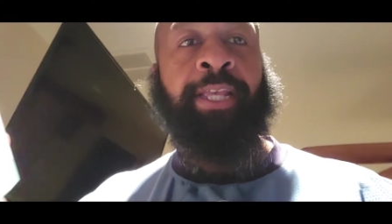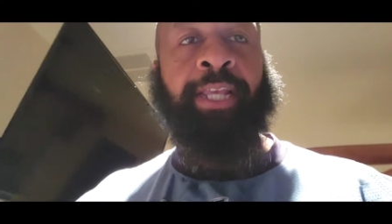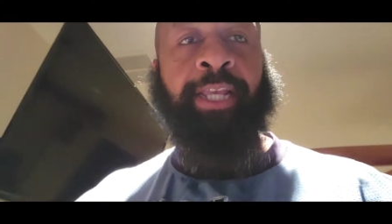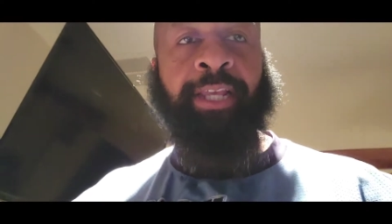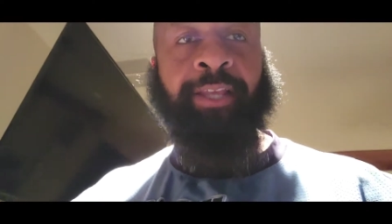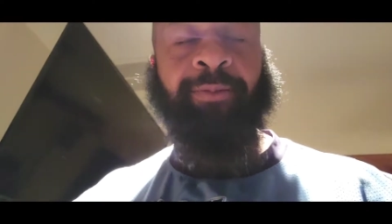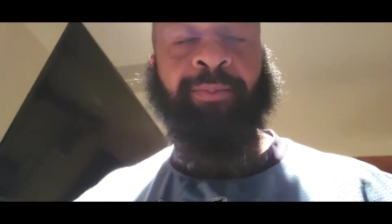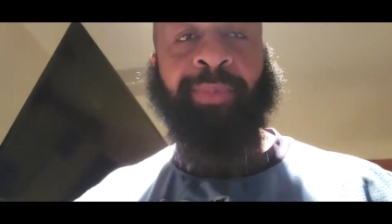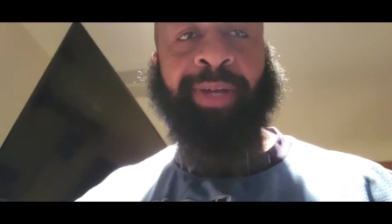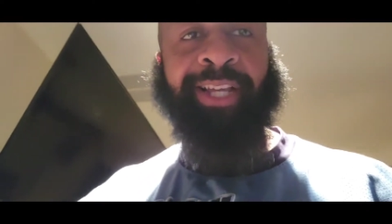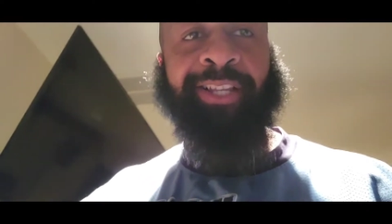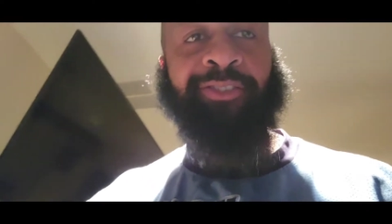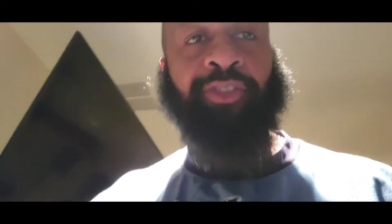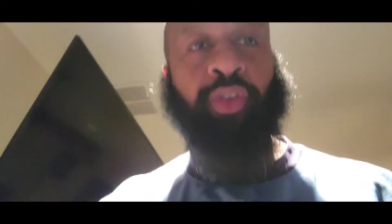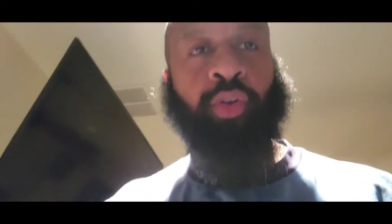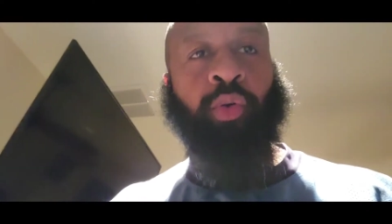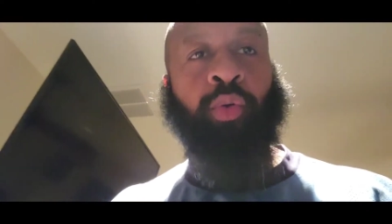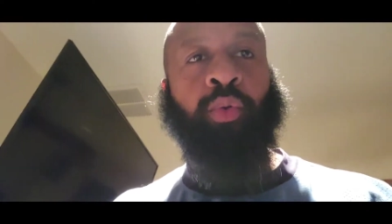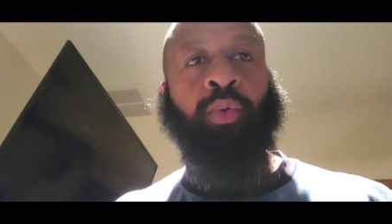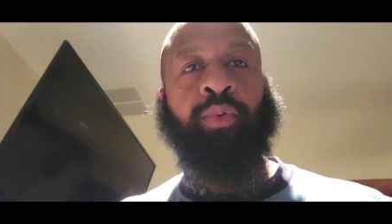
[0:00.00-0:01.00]
and my
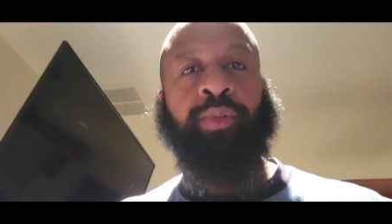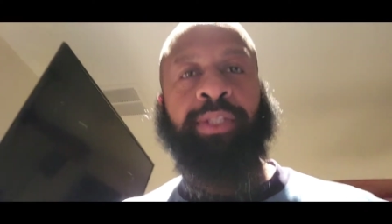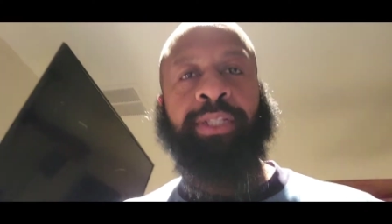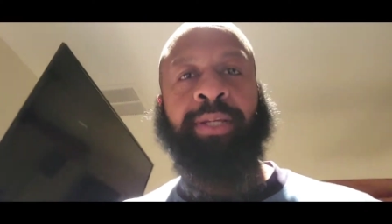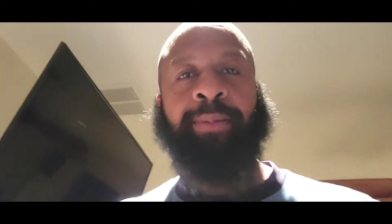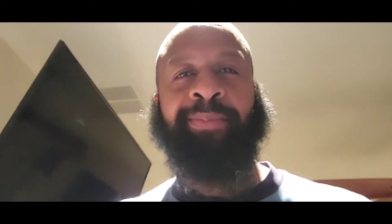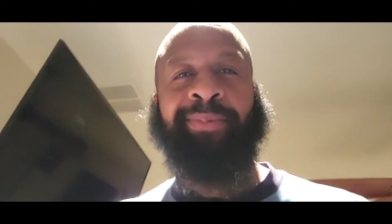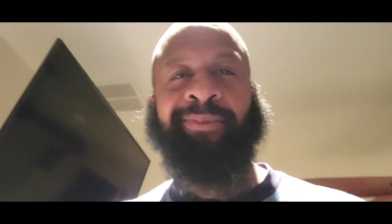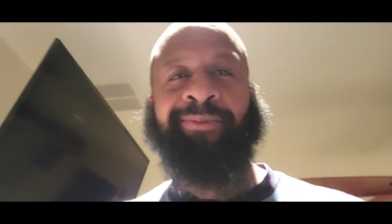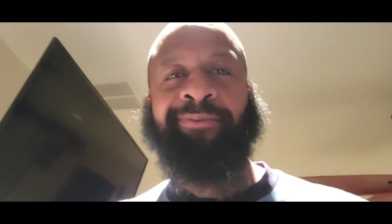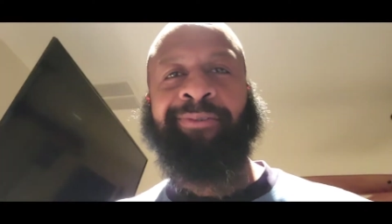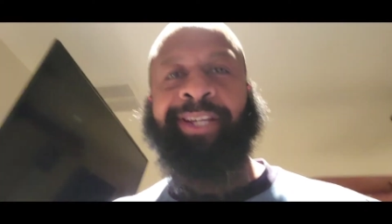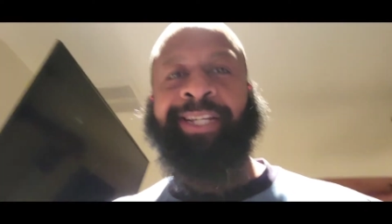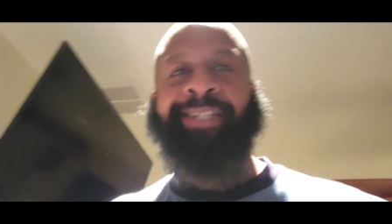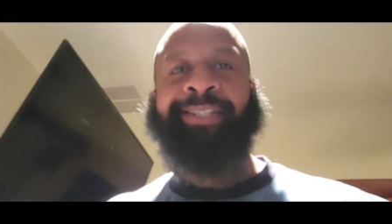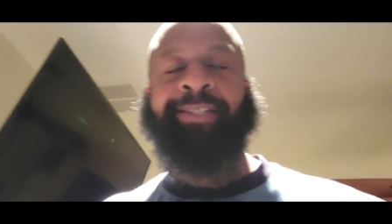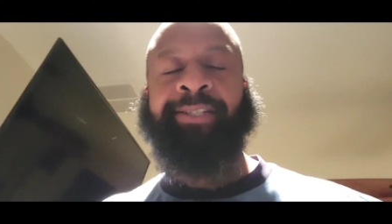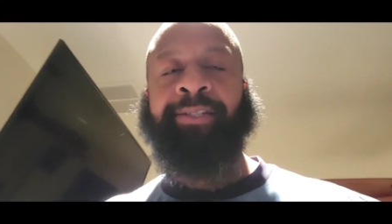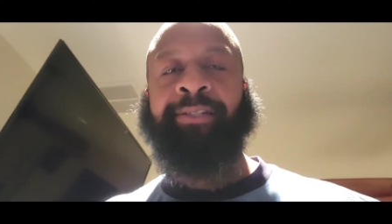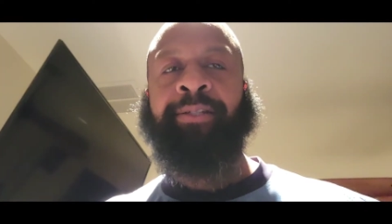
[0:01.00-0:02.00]
toe
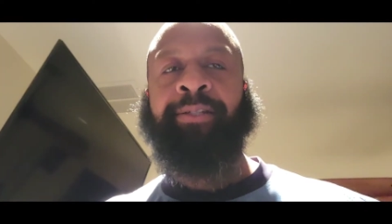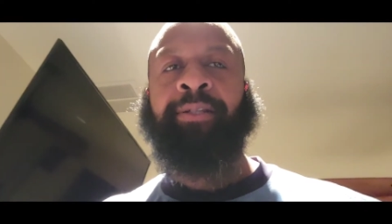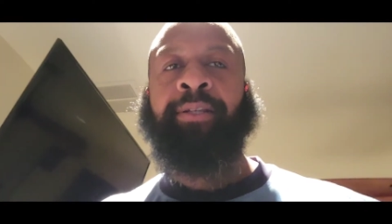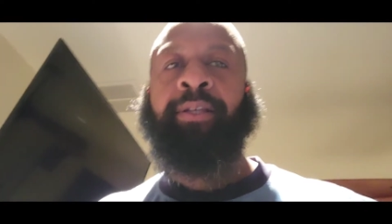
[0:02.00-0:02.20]
separation.